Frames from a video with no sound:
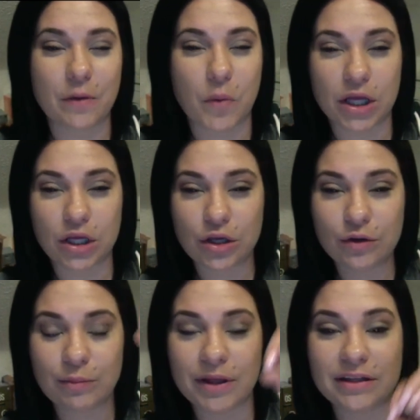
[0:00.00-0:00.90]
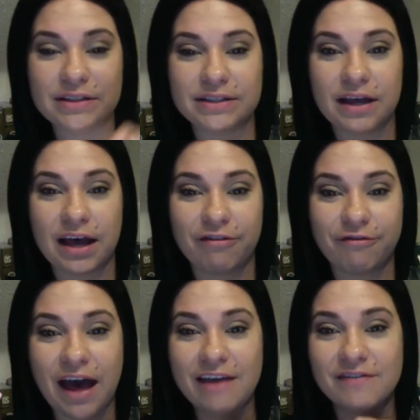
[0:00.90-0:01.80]
I want you to build
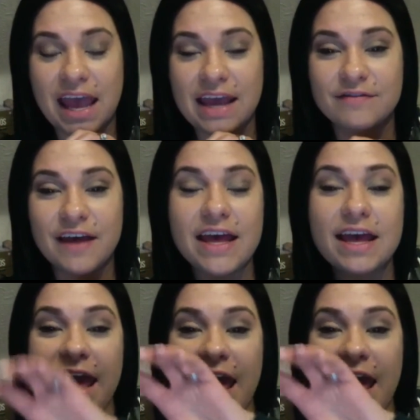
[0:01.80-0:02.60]
5K of it.